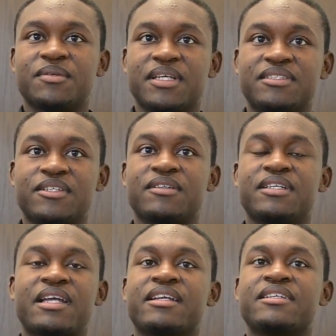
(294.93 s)
it's certainly
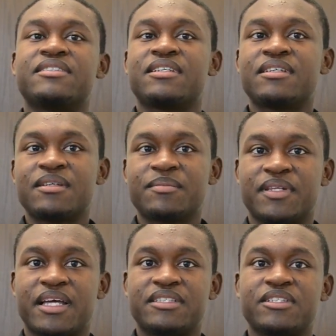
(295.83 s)
not easy,
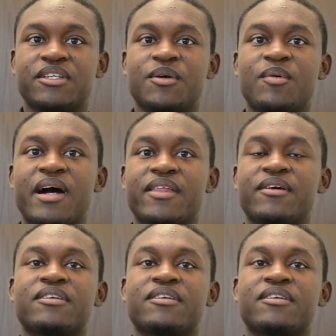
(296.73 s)
but that's, why